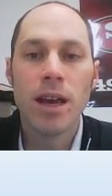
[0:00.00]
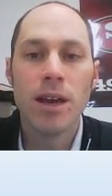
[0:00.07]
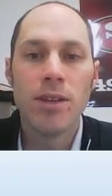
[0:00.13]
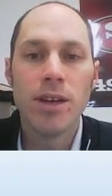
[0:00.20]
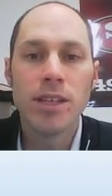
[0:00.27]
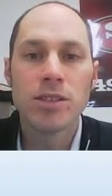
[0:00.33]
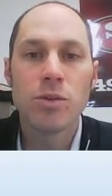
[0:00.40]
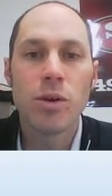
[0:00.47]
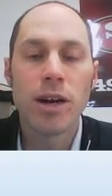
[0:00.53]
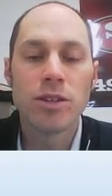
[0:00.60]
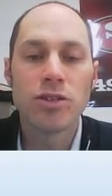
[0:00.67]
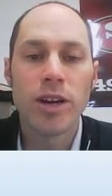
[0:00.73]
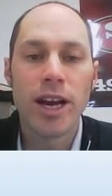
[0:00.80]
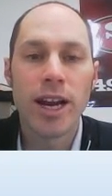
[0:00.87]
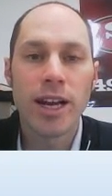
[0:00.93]
and these
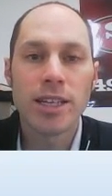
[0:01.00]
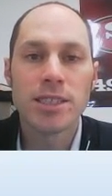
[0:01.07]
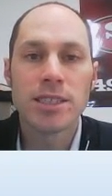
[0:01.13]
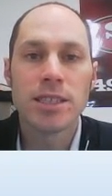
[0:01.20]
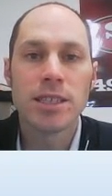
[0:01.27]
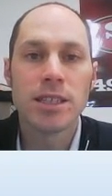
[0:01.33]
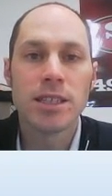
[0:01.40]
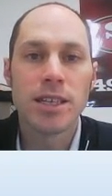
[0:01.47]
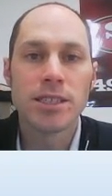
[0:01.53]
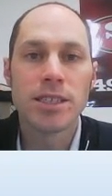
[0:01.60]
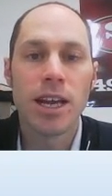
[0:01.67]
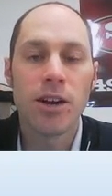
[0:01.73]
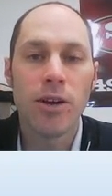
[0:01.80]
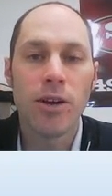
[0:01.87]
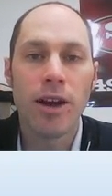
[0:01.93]
quadratics, let's
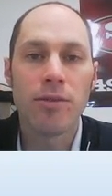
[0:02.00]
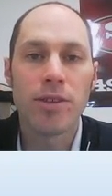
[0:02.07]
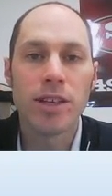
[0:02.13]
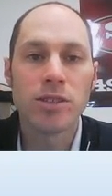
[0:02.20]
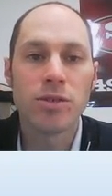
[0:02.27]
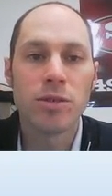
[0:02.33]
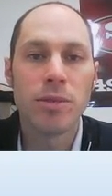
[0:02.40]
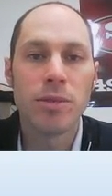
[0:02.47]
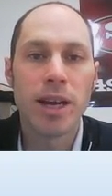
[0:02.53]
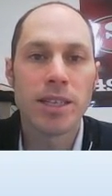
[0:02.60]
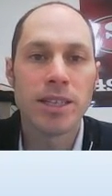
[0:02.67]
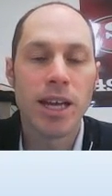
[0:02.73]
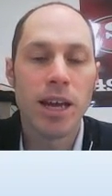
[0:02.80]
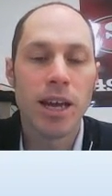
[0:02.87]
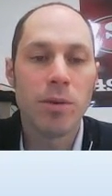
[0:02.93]
say I graph this one, make
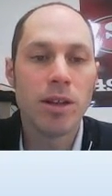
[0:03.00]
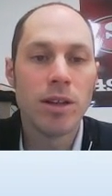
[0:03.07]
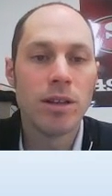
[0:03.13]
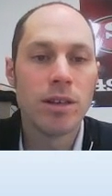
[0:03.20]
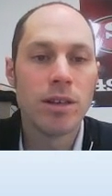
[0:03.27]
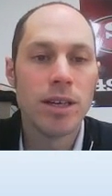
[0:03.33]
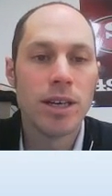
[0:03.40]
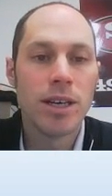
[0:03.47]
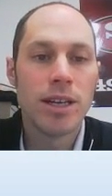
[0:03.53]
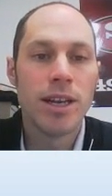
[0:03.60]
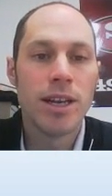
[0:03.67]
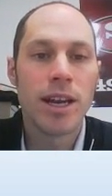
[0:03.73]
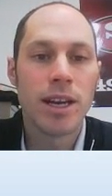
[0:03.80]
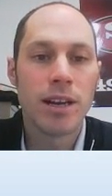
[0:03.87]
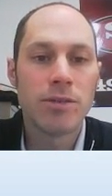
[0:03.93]
a table,
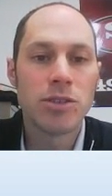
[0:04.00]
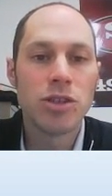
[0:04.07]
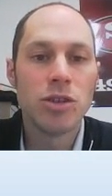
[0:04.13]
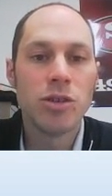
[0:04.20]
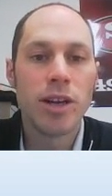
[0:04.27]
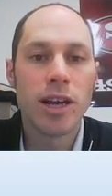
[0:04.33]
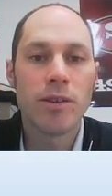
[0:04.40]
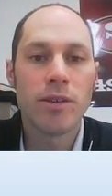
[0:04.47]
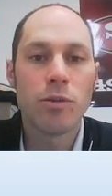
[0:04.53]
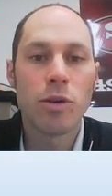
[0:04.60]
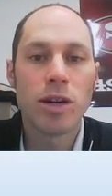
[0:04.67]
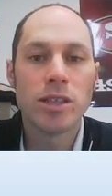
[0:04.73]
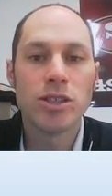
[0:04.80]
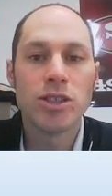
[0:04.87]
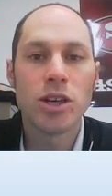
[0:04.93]
negative 2, negative
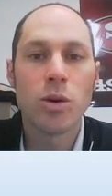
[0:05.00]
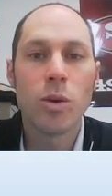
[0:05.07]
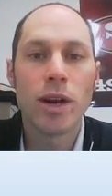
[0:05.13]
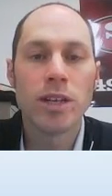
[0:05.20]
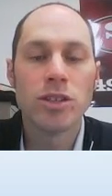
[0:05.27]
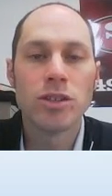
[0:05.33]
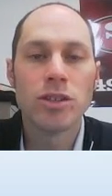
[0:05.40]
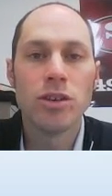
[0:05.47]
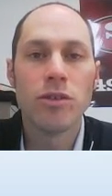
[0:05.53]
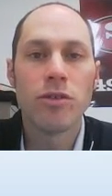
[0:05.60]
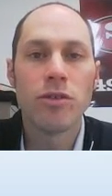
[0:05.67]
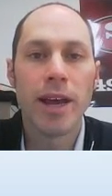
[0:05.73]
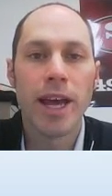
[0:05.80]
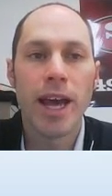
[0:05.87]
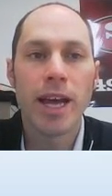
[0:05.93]
1, 0, 1, and 2
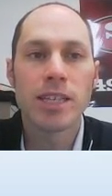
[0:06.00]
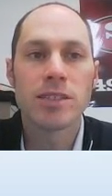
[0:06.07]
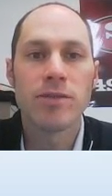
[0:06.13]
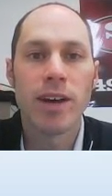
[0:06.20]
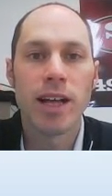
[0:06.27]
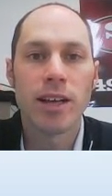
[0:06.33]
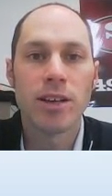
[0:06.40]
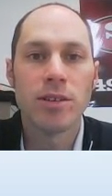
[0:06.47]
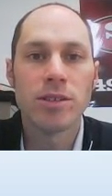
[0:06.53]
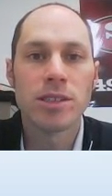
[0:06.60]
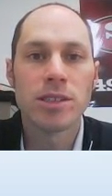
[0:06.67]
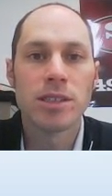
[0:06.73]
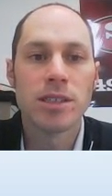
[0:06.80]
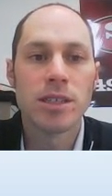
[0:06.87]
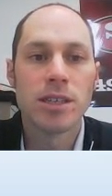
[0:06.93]
for my x
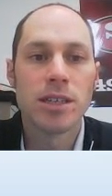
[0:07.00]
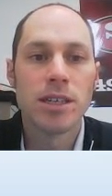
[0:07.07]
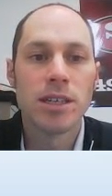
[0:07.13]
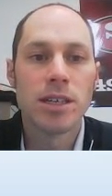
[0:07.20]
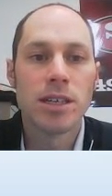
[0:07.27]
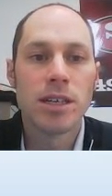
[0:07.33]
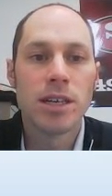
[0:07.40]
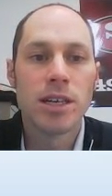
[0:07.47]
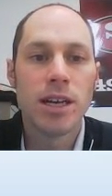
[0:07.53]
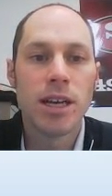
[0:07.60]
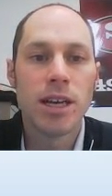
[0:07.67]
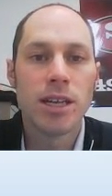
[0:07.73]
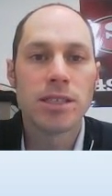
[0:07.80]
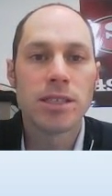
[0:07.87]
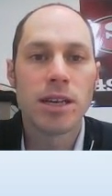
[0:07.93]
values,
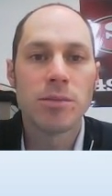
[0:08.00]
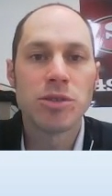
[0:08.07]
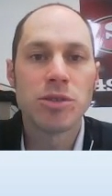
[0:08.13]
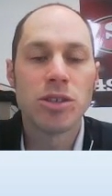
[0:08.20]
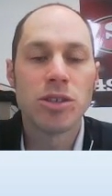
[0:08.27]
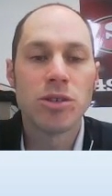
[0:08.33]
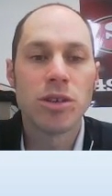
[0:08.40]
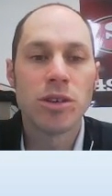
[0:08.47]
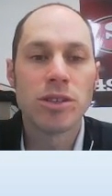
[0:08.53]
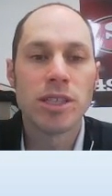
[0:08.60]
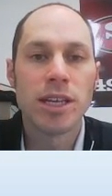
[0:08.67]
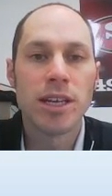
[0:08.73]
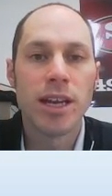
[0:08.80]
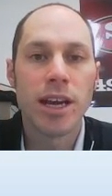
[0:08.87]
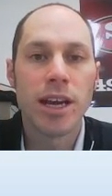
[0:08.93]
and substitute those
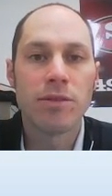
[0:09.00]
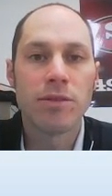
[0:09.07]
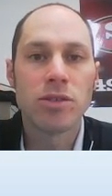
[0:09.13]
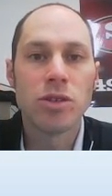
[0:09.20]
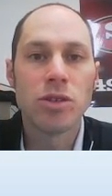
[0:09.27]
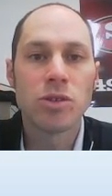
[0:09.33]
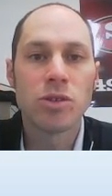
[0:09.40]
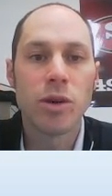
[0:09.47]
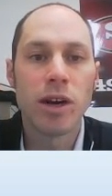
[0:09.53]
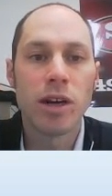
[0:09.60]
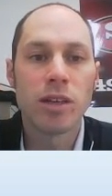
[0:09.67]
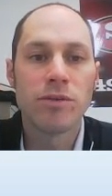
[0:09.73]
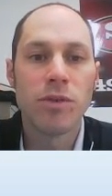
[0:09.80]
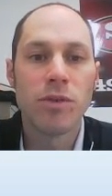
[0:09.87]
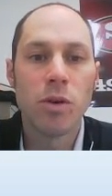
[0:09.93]
in. Negative 2
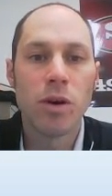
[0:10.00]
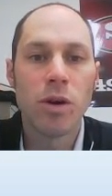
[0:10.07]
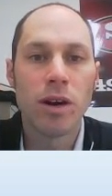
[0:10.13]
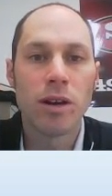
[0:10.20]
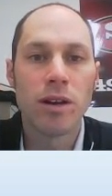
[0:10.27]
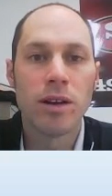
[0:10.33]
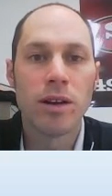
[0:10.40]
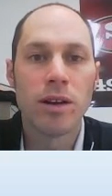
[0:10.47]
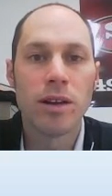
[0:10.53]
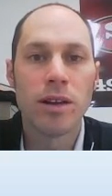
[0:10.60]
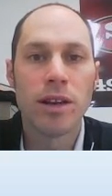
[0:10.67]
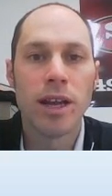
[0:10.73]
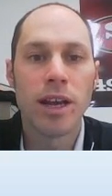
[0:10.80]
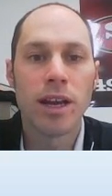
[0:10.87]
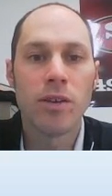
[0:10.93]
squared is 4,
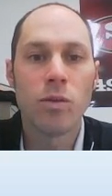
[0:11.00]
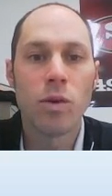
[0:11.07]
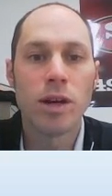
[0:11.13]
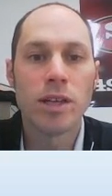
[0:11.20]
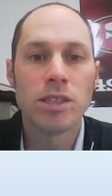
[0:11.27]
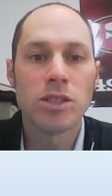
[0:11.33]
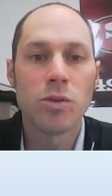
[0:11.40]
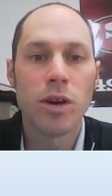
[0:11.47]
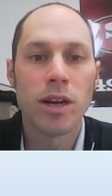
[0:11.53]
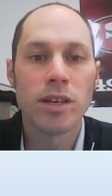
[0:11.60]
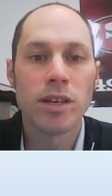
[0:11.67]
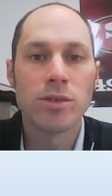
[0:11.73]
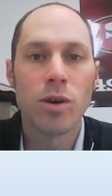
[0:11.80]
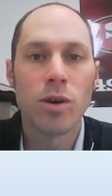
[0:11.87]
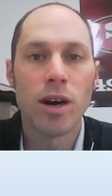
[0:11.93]
negative 1 squared
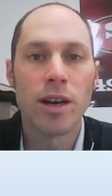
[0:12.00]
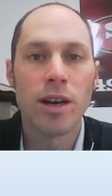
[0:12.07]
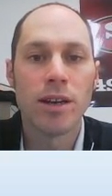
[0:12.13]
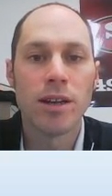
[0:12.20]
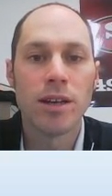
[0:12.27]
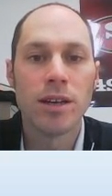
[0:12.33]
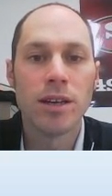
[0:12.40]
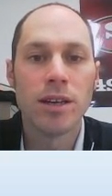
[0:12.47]
is 1,